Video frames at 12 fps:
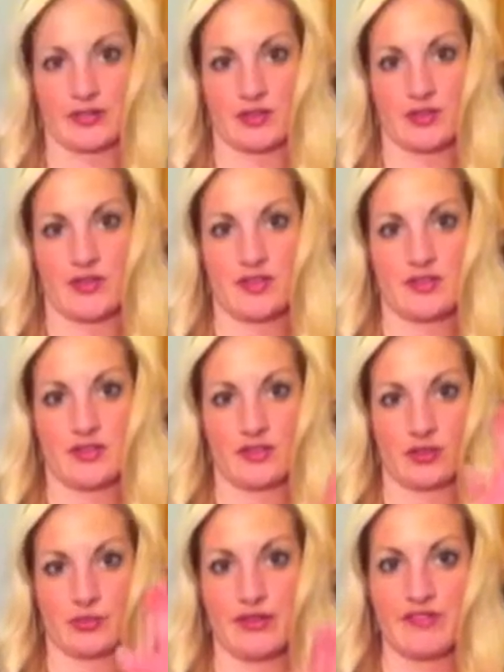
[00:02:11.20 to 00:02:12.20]
So this is
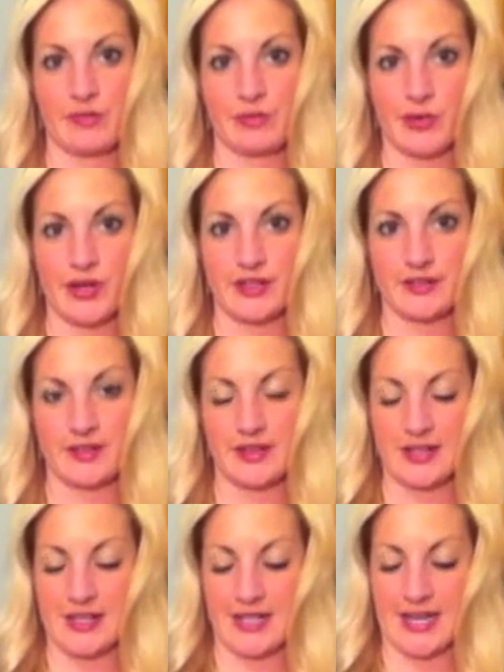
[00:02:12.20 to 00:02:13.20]
your pivot point
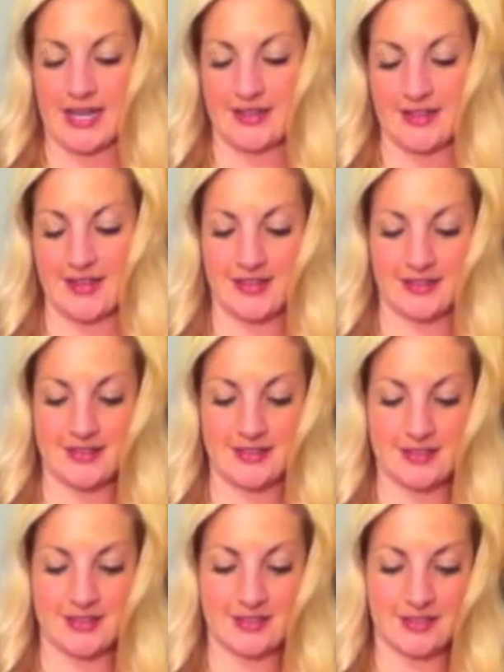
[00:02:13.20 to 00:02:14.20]
and
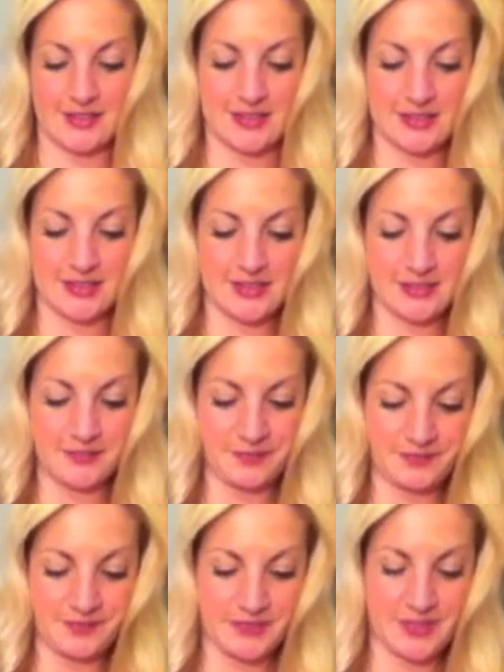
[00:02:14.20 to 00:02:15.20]
this
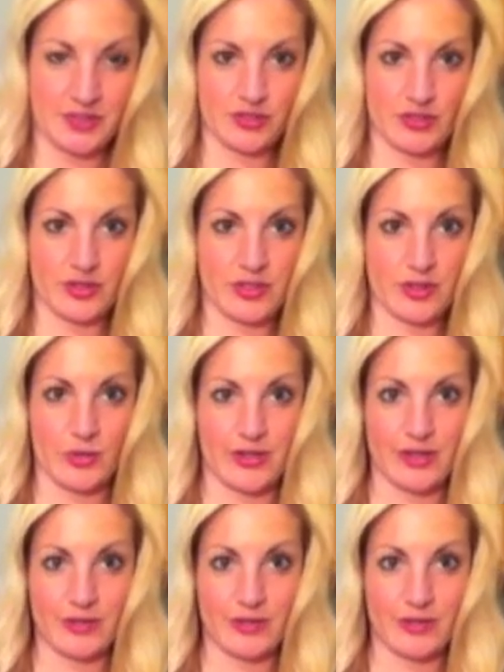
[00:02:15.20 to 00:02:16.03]
is your little wheel.